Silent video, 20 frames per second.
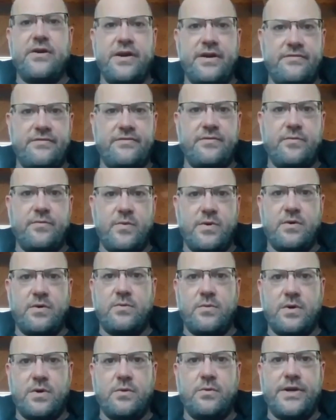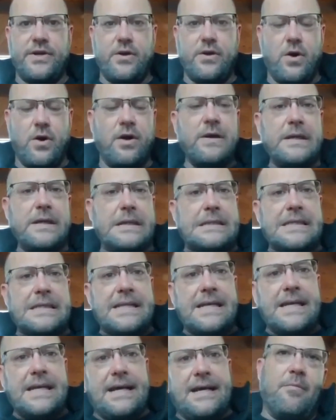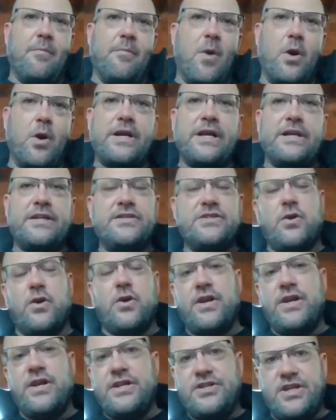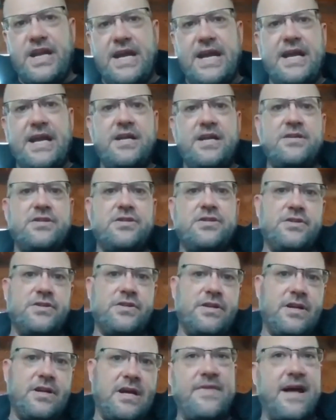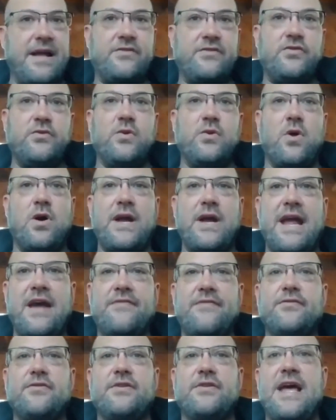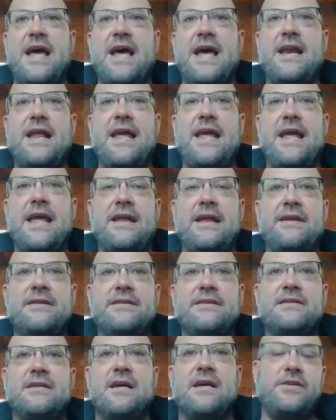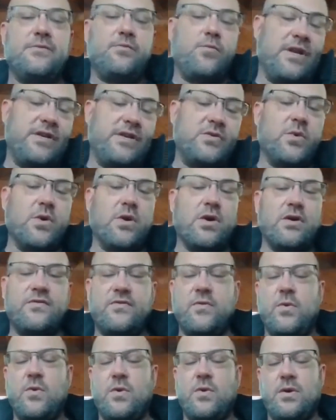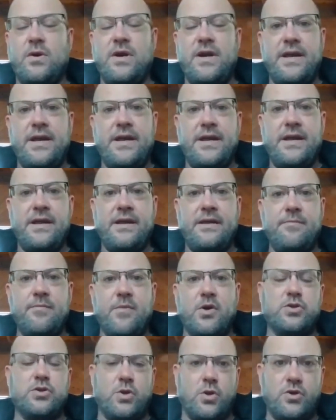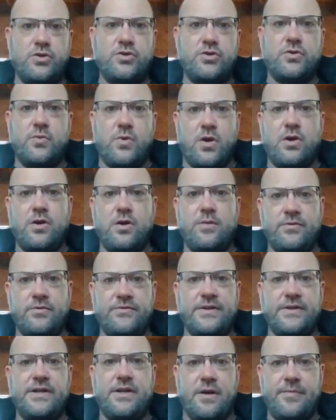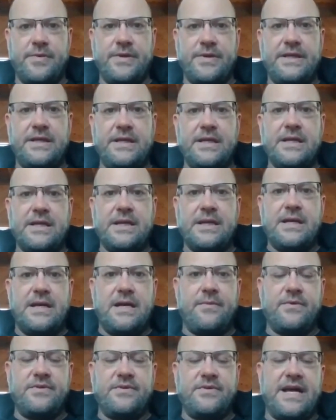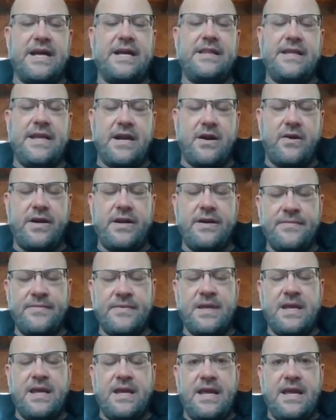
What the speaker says: area from where we are. Market started to change not too long after that, and I went to work for a much larger waterproofing company that was out of the area.